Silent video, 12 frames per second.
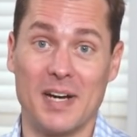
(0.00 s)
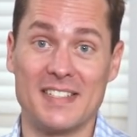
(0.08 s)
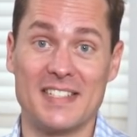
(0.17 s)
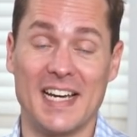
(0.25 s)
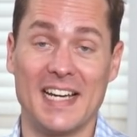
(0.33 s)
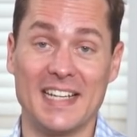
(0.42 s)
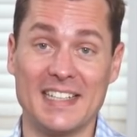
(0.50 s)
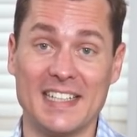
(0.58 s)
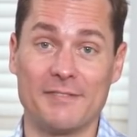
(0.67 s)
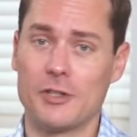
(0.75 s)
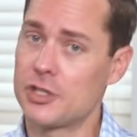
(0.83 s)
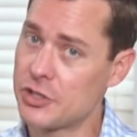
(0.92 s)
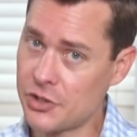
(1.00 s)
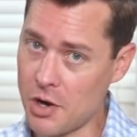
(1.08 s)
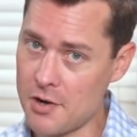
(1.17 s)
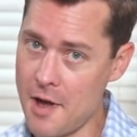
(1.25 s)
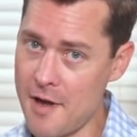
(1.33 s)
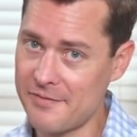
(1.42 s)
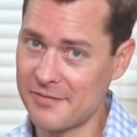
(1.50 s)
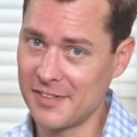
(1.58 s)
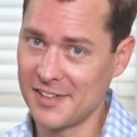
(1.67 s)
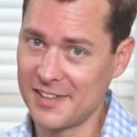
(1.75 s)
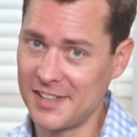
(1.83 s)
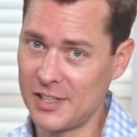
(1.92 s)
But if you're just starting off,
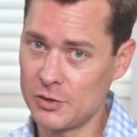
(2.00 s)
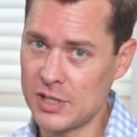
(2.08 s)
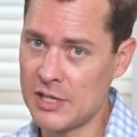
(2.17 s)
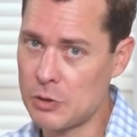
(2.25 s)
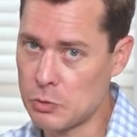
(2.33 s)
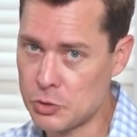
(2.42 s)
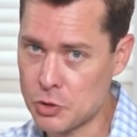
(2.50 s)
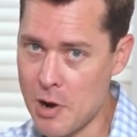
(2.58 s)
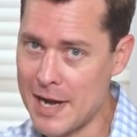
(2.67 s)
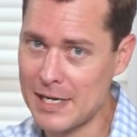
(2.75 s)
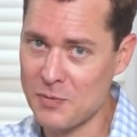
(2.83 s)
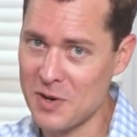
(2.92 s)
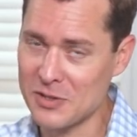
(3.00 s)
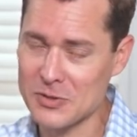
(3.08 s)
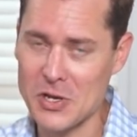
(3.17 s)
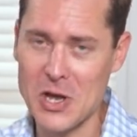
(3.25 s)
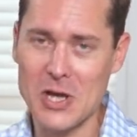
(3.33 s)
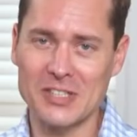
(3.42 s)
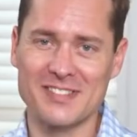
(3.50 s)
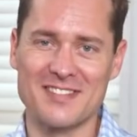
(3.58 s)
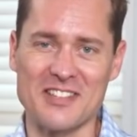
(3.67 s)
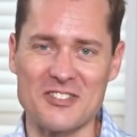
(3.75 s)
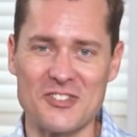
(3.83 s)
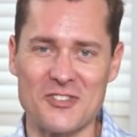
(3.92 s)
get those training wheels on,
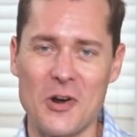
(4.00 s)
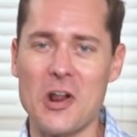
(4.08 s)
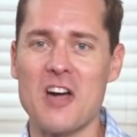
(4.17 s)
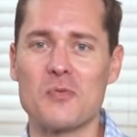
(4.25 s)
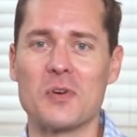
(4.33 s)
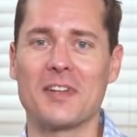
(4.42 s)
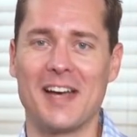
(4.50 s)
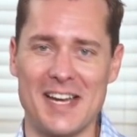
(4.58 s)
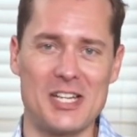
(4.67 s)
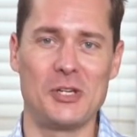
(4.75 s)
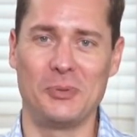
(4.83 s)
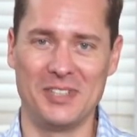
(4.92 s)
start off with High Noon.